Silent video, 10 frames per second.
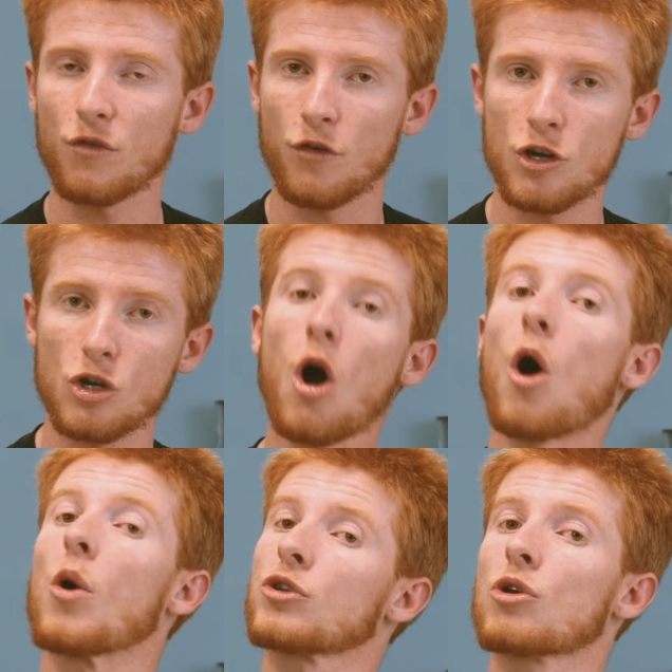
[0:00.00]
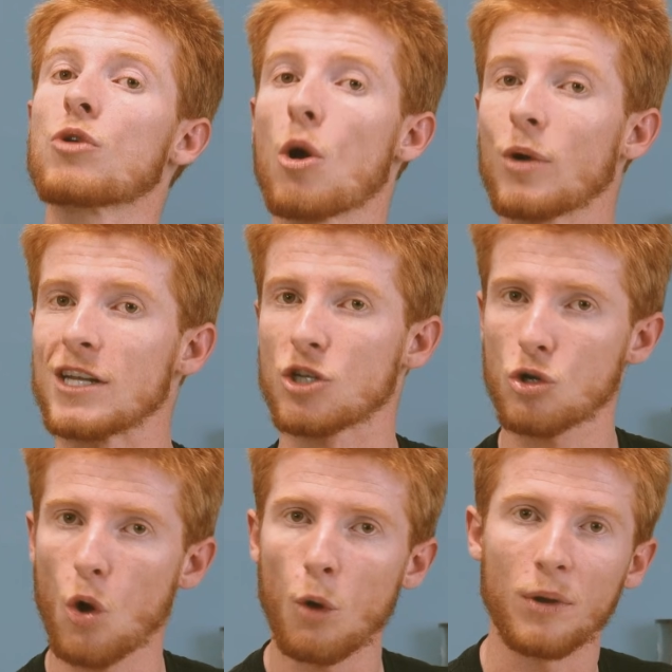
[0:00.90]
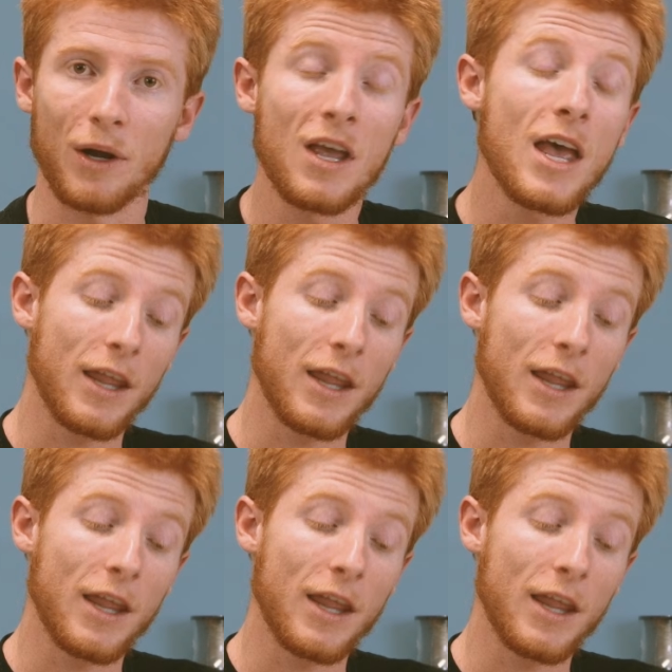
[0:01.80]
fish, also known as sculpin.